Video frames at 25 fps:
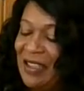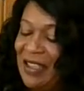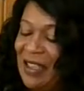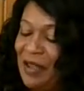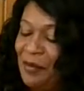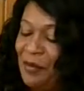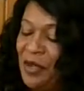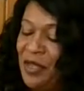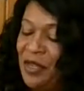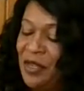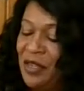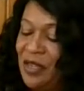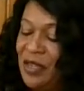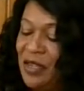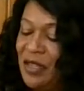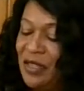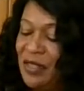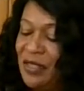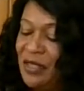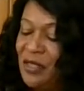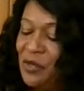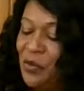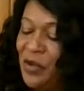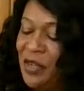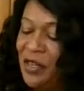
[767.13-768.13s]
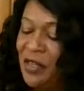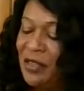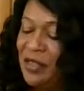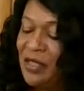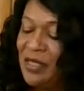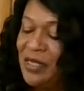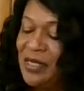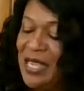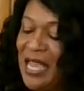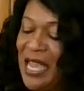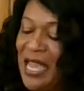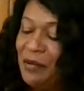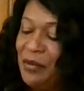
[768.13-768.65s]
I'm going to cut this one on the
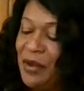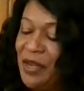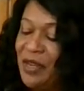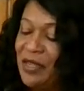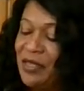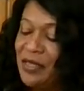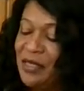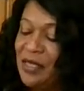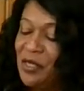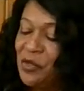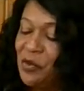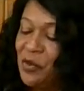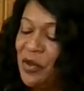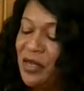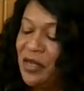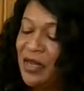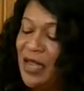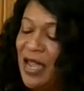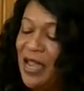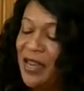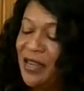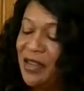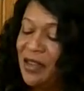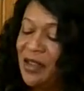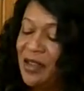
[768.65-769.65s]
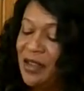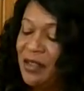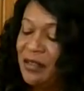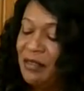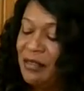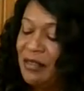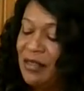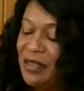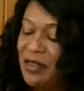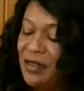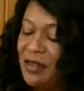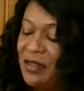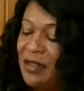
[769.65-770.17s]
side because this one kind of cut
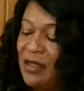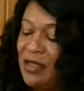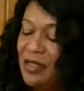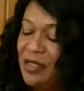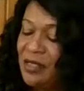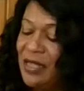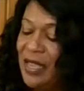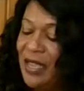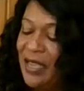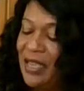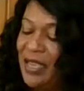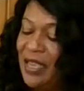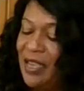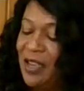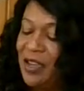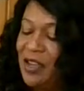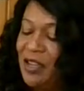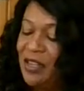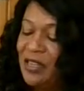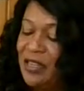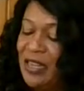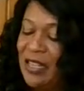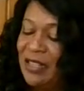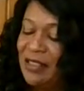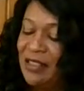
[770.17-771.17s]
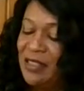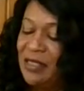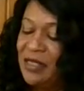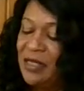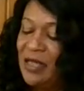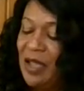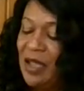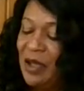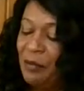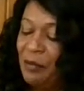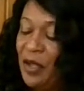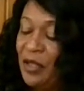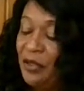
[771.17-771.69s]
thin, so I can't cut it at the
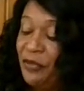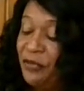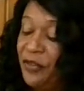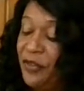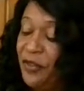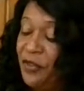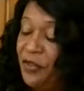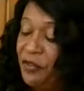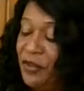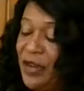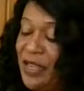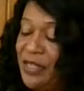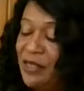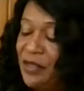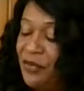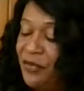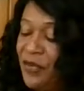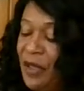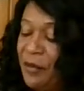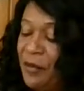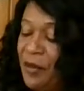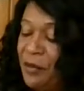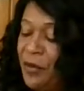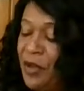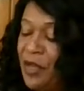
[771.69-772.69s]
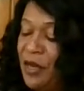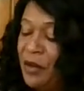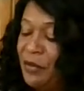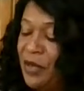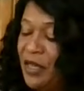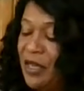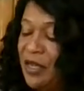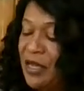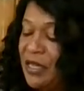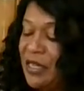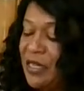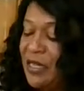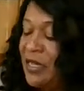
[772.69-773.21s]
top. But for the rest of them, I'm going to be
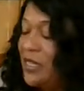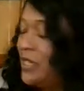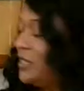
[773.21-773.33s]
cutting